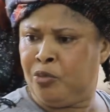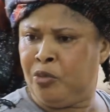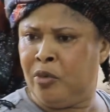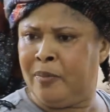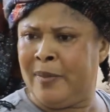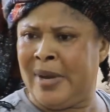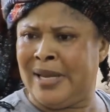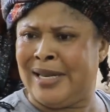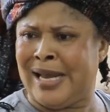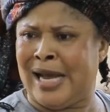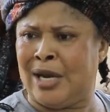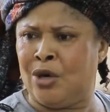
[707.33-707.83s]
You
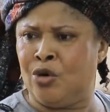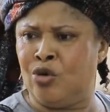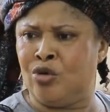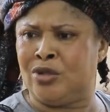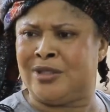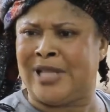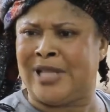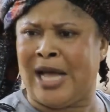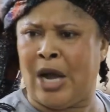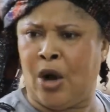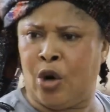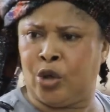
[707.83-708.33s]
made her
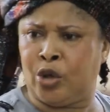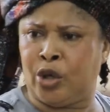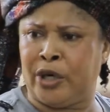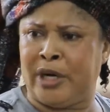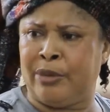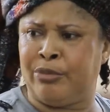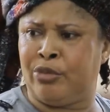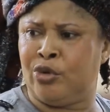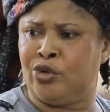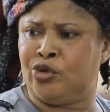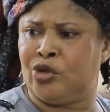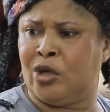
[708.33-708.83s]
lose that
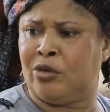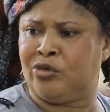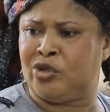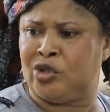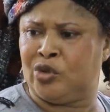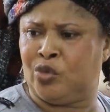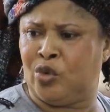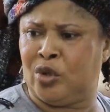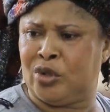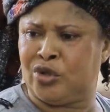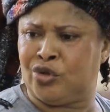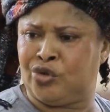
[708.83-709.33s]
honorable job
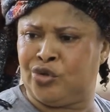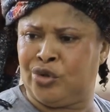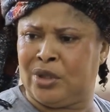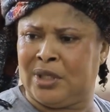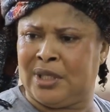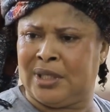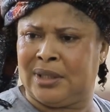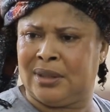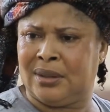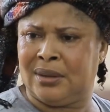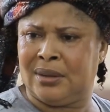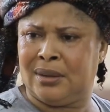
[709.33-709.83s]
she was
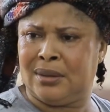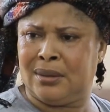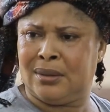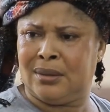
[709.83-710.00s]
doing.